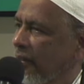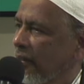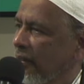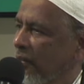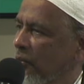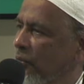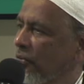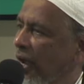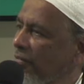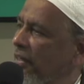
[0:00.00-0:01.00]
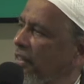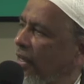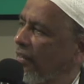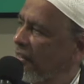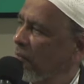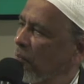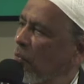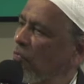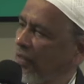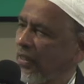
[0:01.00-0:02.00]
to gravitate and
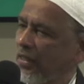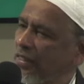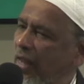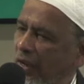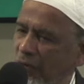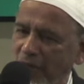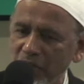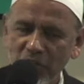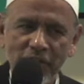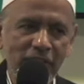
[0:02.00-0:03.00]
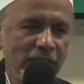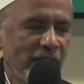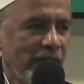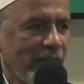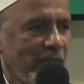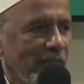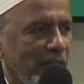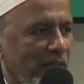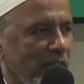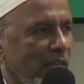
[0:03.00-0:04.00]
move in this direction,
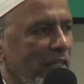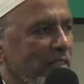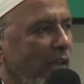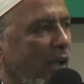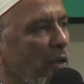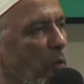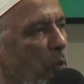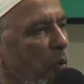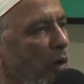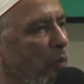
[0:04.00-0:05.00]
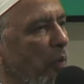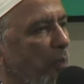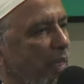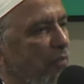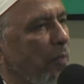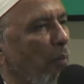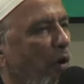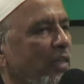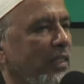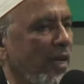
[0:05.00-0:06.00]
that the entire world will be from
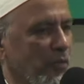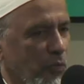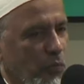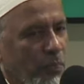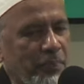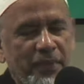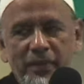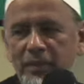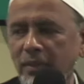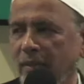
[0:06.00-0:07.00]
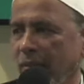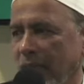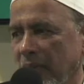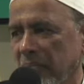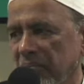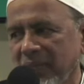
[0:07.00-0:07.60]
among that group. But